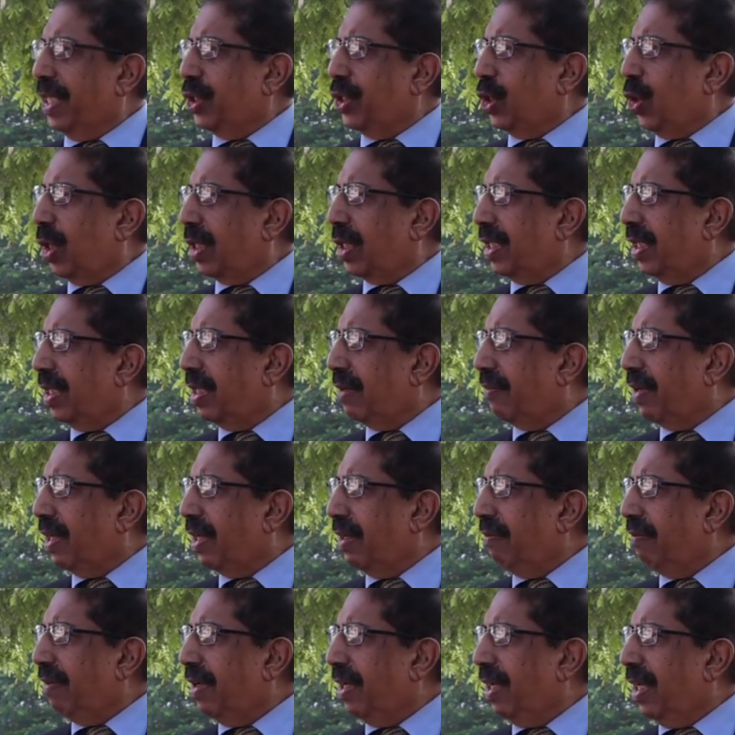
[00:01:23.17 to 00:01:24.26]
a very short
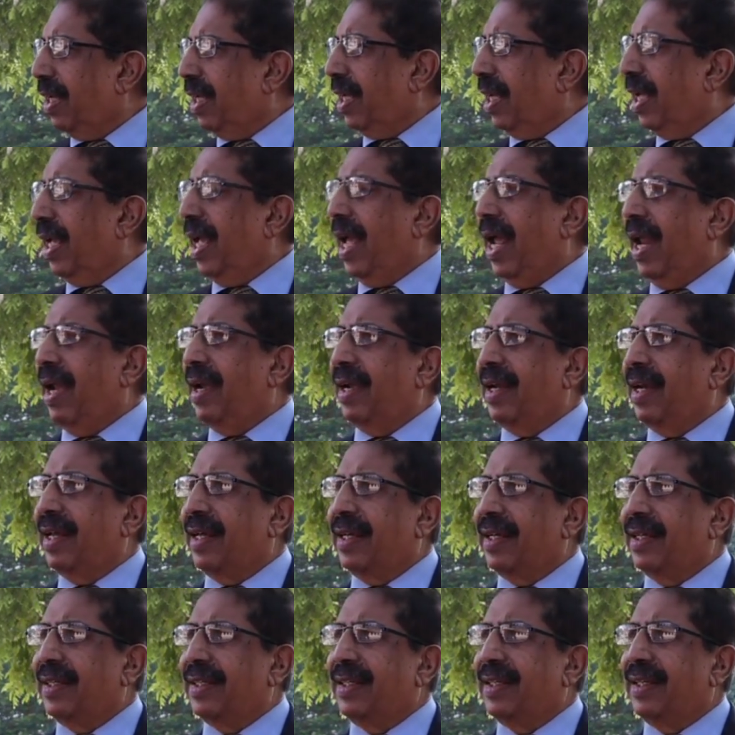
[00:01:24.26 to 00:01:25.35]
interview,
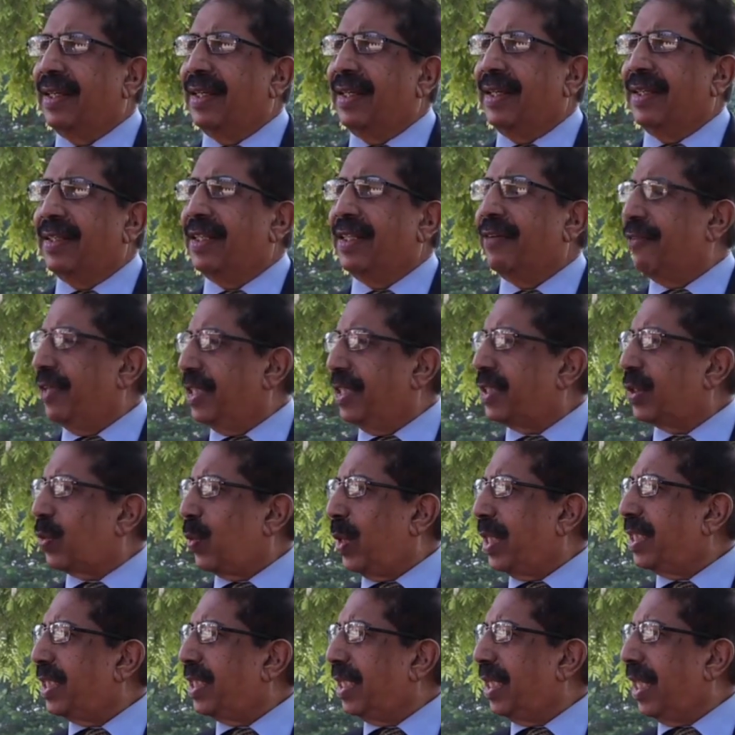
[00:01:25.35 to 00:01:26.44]
and the
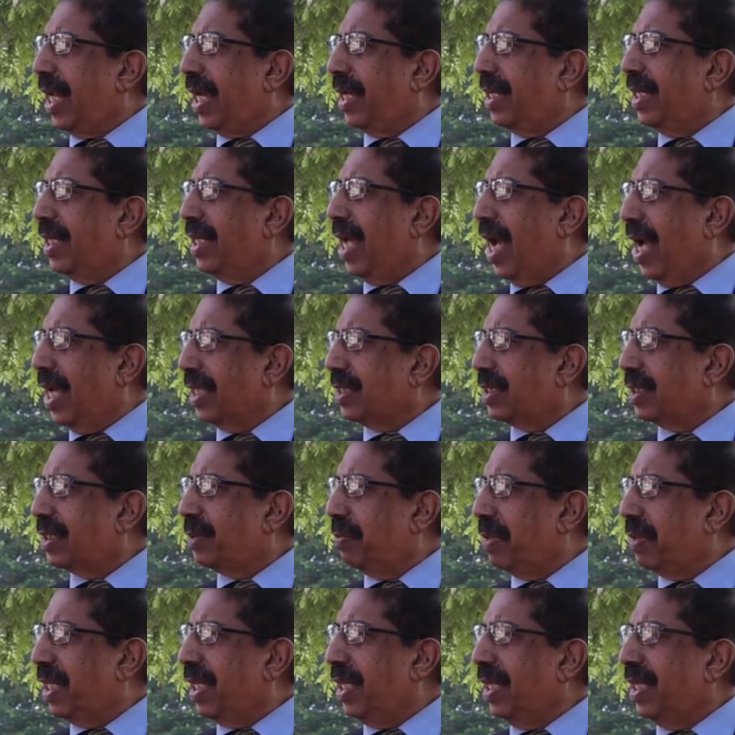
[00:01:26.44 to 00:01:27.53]
first question that he
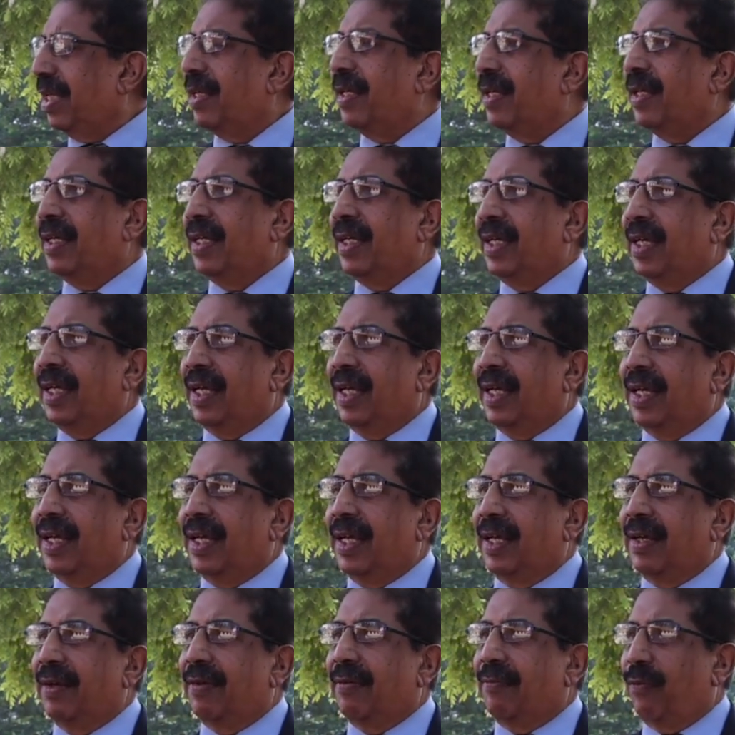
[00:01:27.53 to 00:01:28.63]
asked me
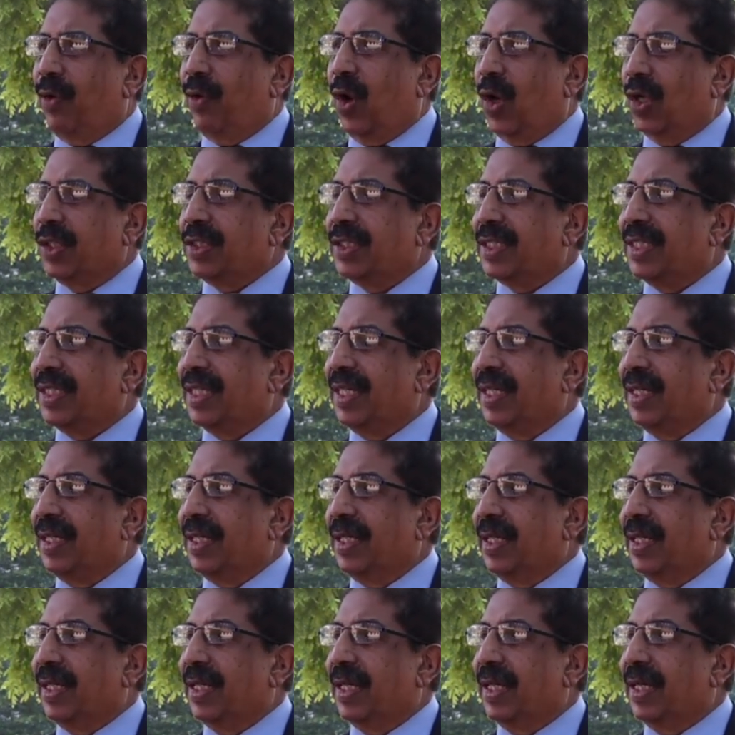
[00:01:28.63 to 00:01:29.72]
was,